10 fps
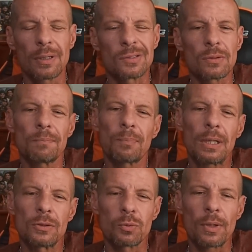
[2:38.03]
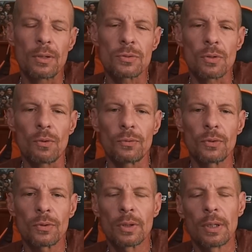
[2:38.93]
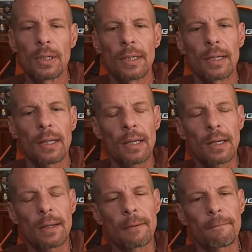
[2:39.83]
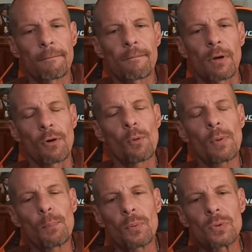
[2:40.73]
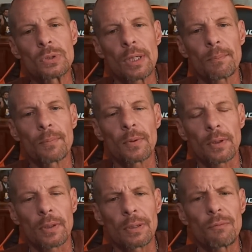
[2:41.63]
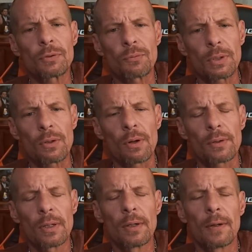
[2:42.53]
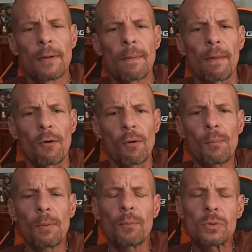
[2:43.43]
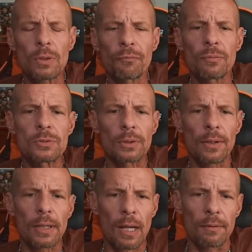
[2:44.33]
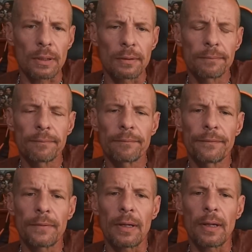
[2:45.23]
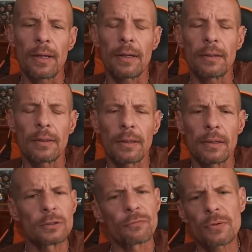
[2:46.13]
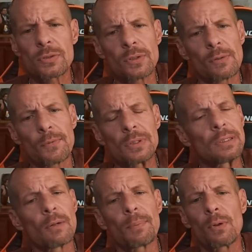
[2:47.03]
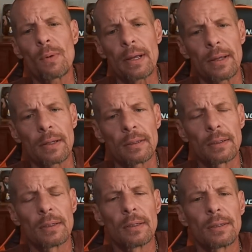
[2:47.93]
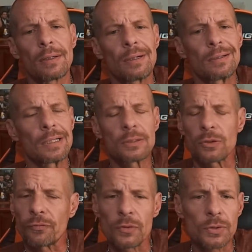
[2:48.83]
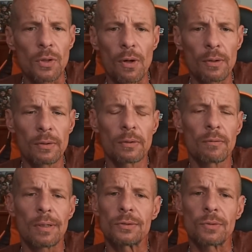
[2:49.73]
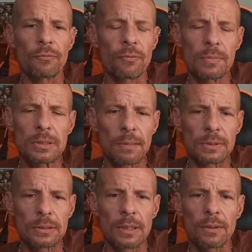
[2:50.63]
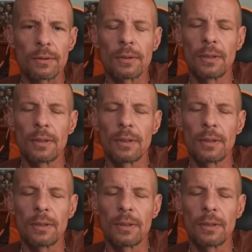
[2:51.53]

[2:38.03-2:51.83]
So I'm probably 20 years old, and a homeboy pulls up, level 3 yard. A homeboy pulls up from Tulare County, and he's a first timer. He's never been to YA. That's his first yard, right, straight from reception center.